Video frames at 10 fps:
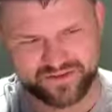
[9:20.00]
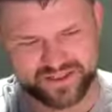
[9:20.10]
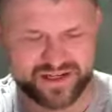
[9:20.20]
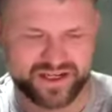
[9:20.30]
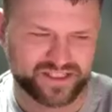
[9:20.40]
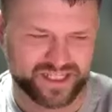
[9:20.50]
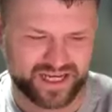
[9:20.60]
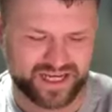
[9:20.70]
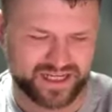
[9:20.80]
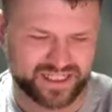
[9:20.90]
so
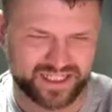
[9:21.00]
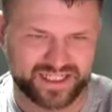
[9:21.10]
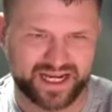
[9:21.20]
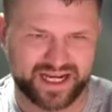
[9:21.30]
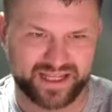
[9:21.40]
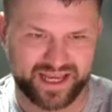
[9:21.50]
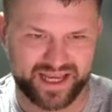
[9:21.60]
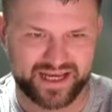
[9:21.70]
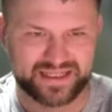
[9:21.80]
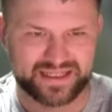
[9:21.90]
I checked it out at their
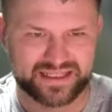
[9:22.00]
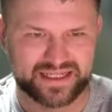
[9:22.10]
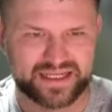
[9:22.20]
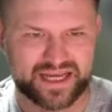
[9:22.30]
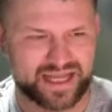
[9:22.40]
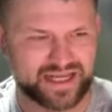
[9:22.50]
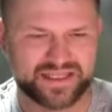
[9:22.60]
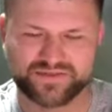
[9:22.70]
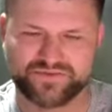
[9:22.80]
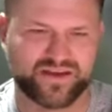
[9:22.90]
house, and
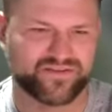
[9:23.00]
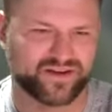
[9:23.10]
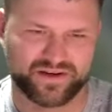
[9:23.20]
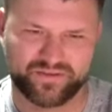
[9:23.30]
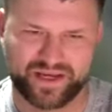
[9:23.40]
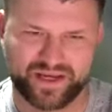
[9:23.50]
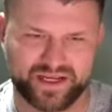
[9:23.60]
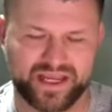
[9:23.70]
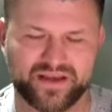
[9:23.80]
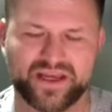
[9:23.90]
he's raving on about it.
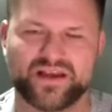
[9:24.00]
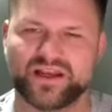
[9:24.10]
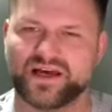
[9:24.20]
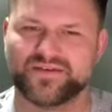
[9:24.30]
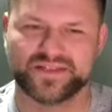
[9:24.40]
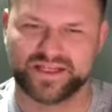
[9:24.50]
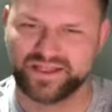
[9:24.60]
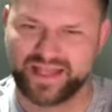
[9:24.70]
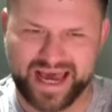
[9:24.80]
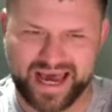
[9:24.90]
He loves it,
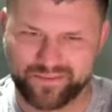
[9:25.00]
and the app, he's